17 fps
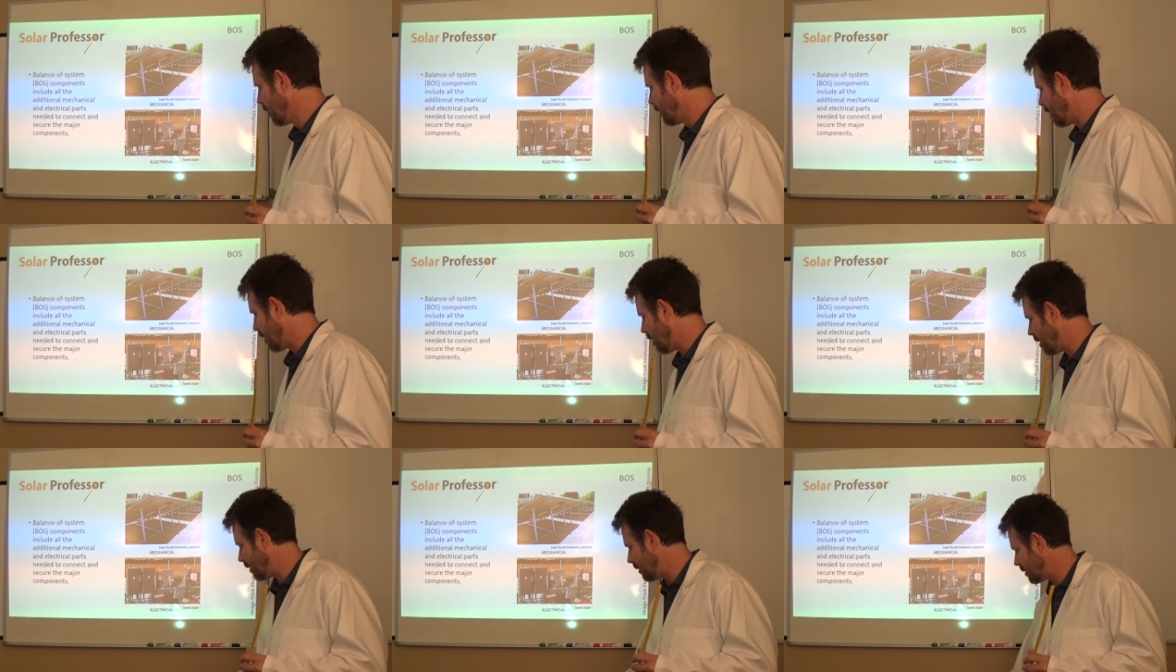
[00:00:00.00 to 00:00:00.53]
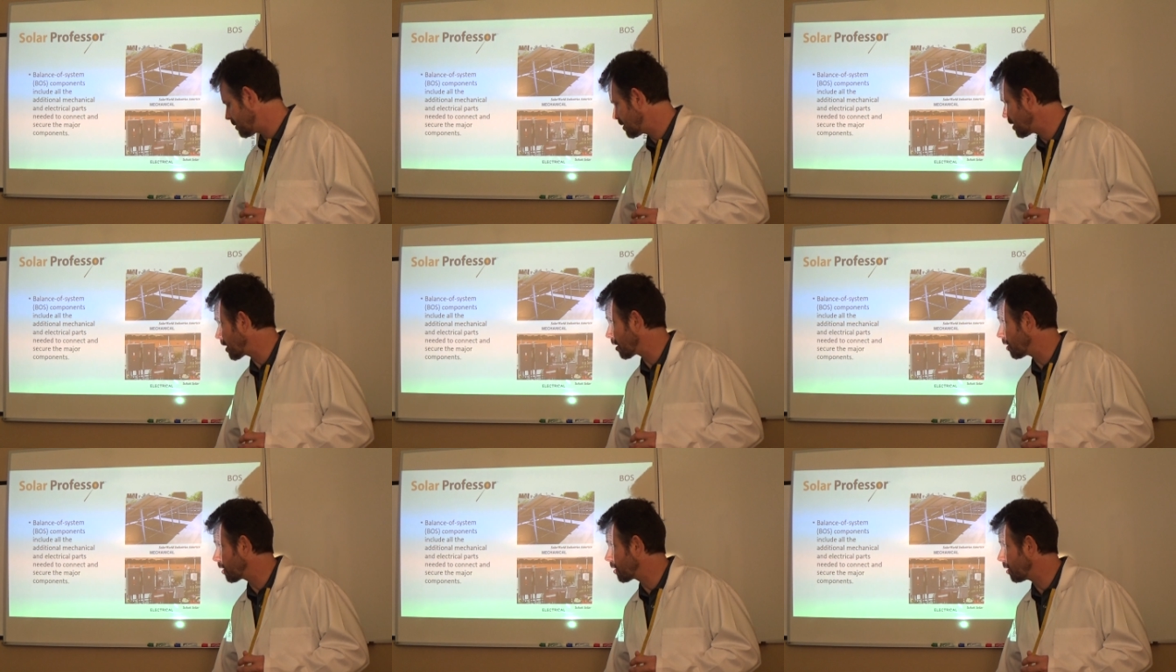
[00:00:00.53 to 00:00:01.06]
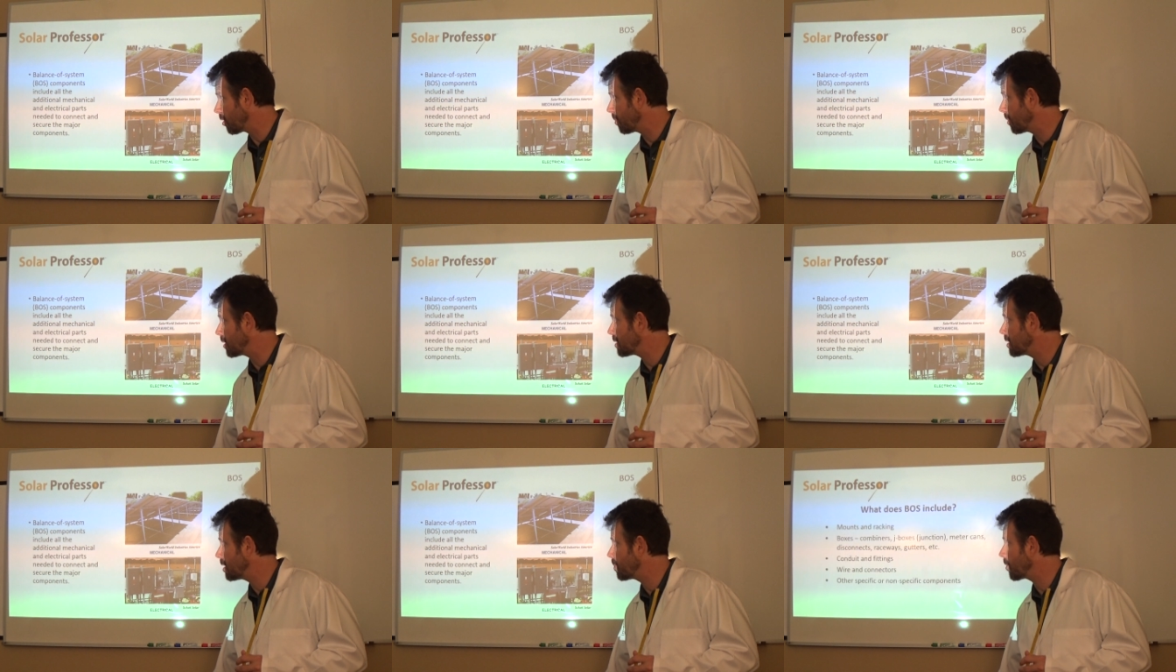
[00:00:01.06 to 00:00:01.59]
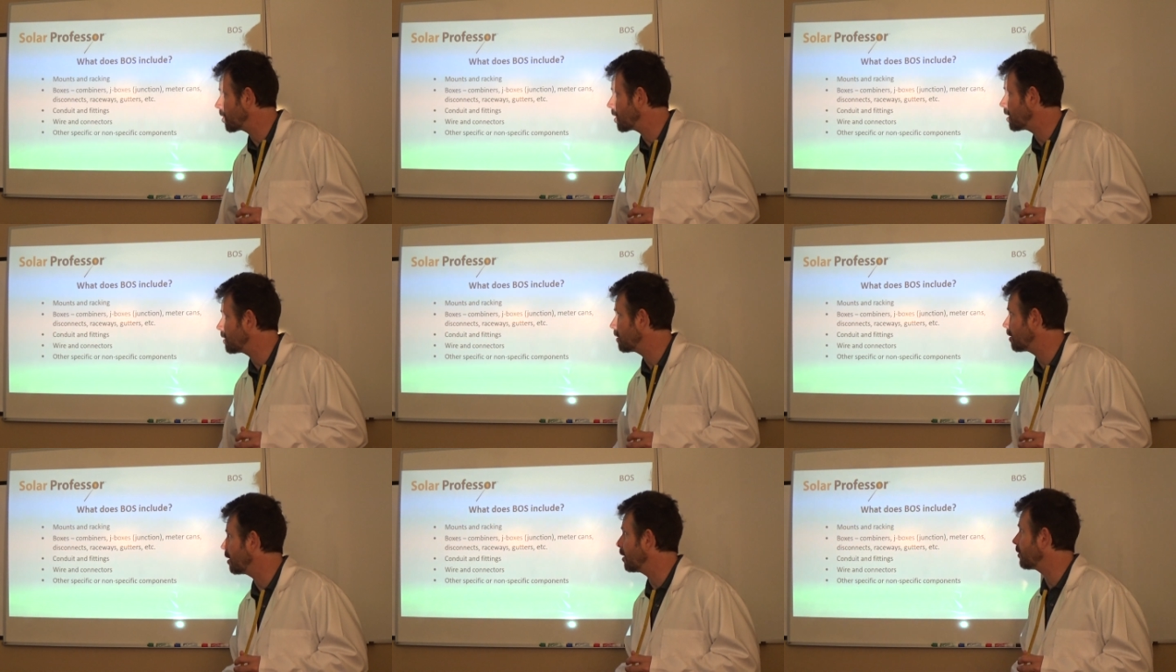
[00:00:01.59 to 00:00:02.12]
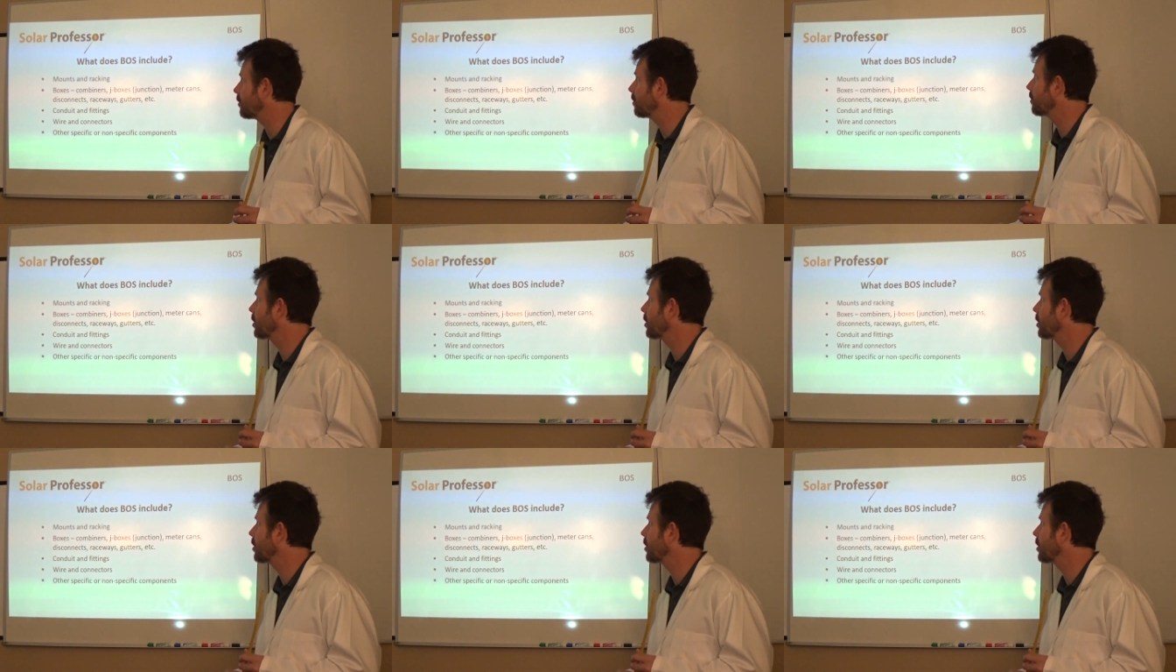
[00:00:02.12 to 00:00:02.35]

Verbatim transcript: uh, let's take a look a little bit deeper into this.